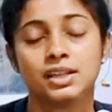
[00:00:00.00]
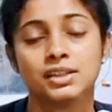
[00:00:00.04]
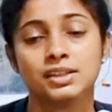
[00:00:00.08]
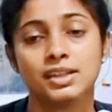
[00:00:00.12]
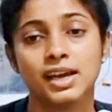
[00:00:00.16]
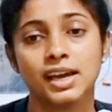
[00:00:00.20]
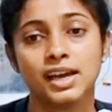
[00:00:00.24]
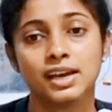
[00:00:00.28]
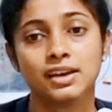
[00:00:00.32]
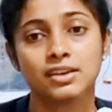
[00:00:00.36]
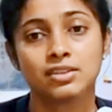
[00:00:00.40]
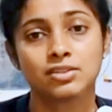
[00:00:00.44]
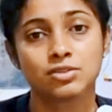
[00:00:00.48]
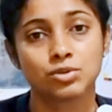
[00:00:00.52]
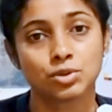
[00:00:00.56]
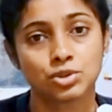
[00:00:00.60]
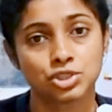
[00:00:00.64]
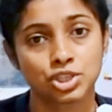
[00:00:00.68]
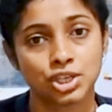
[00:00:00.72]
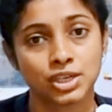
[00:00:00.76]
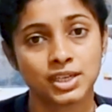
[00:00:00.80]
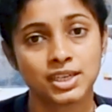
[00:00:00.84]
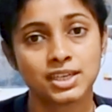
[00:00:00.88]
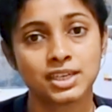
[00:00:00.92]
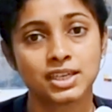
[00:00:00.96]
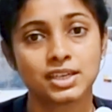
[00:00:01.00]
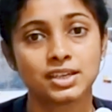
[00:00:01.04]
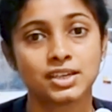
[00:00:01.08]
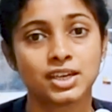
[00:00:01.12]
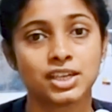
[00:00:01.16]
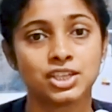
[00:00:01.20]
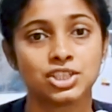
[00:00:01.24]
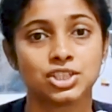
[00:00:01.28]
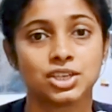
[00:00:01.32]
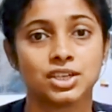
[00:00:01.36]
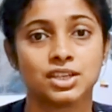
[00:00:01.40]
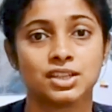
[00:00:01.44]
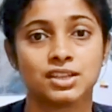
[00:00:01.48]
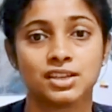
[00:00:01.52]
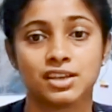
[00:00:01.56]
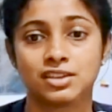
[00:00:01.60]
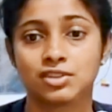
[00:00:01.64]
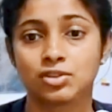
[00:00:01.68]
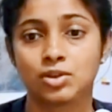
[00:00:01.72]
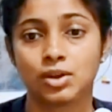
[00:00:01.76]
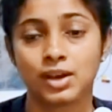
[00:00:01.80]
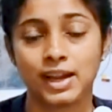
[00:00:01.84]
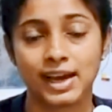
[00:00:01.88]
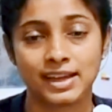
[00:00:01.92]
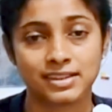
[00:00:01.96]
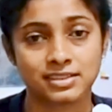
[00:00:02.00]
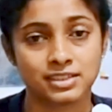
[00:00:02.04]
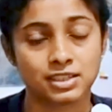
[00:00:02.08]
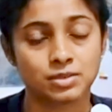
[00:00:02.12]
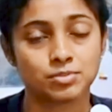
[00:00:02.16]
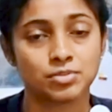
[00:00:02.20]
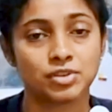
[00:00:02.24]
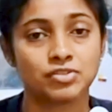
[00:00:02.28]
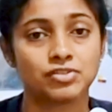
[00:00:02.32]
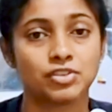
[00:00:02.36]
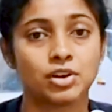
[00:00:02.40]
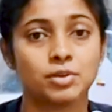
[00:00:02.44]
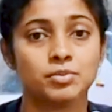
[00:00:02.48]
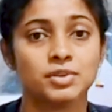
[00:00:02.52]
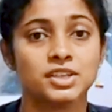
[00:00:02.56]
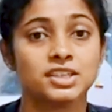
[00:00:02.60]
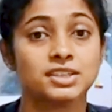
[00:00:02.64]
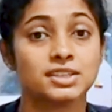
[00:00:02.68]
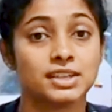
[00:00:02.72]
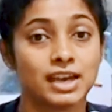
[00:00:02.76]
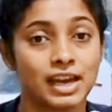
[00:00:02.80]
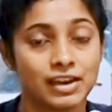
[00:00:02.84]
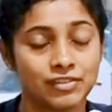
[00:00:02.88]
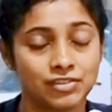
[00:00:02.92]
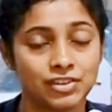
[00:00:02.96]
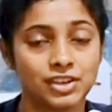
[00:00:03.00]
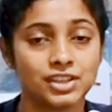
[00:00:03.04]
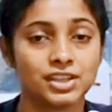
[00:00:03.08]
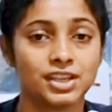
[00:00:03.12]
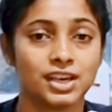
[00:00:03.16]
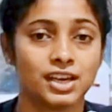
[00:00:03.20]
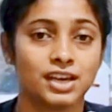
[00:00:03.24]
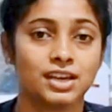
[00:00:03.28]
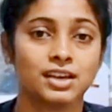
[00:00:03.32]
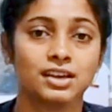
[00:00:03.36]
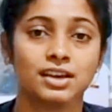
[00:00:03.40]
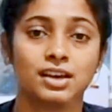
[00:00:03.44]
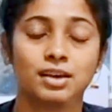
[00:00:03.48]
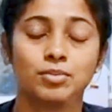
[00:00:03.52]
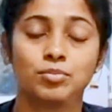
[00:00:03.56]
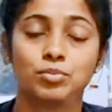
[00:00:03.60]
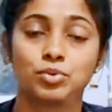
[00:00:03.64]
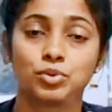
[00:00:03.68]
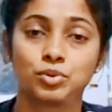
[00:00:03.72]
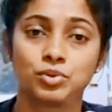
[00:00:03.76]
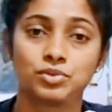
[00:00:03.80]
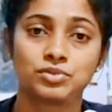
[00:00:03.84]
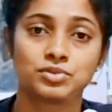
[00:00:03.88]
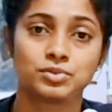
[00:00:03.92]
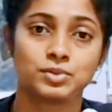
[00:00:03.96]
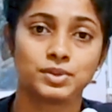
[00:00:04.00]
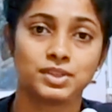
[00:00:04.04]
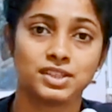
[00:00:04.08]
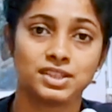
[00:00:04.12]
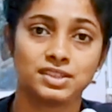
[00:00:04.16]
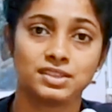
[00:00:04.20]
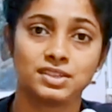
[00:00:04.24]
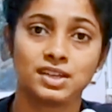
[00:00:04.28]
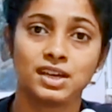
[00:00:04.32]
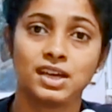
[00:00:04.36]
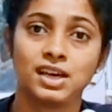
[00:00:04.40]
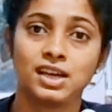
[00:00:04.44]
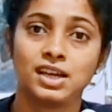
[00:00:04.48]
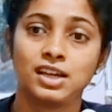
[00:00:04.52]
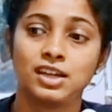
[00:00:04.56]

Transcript: their social integration, their scholastic performance, everything improves with this.